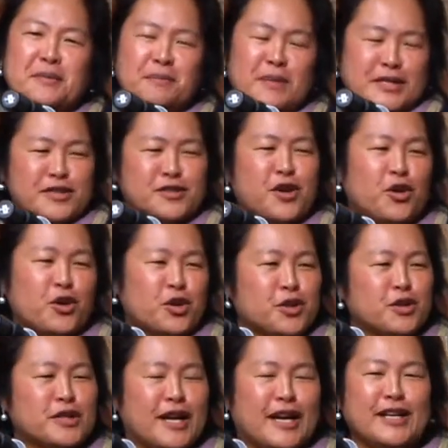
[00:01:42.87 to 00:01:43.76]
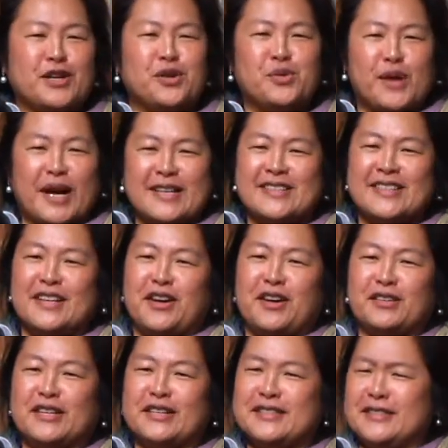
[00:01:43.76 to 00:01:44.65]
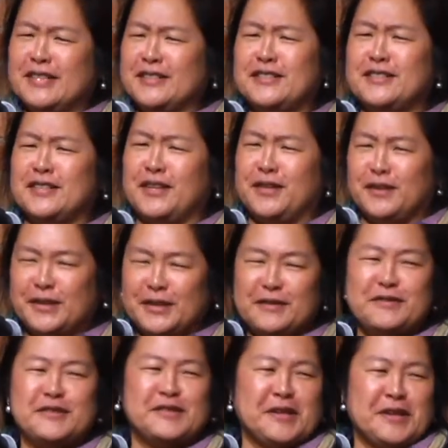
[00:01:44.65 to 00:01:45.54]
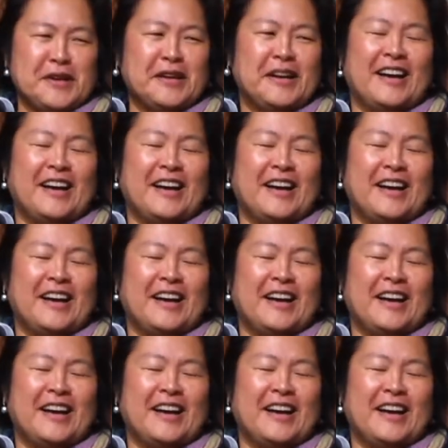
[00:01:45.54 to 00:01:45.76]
much darker title, we're actually called Extinction Narratives.